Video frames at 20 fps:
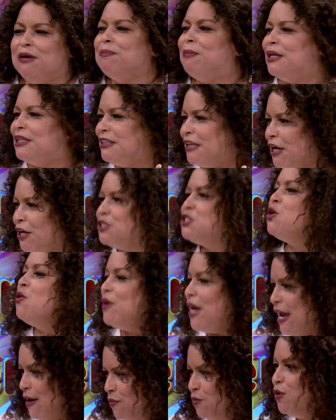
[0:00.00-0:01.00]
But it's
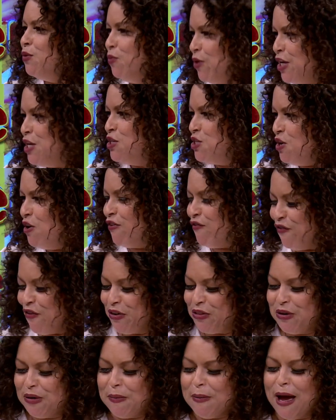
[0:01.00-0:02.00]
okay. We, we could talk
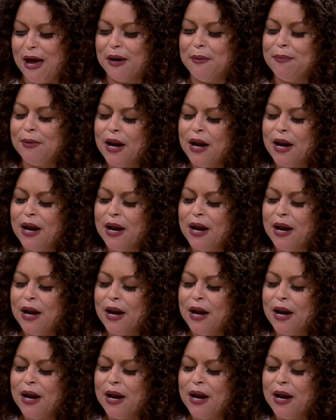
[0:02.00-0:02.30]
further about it.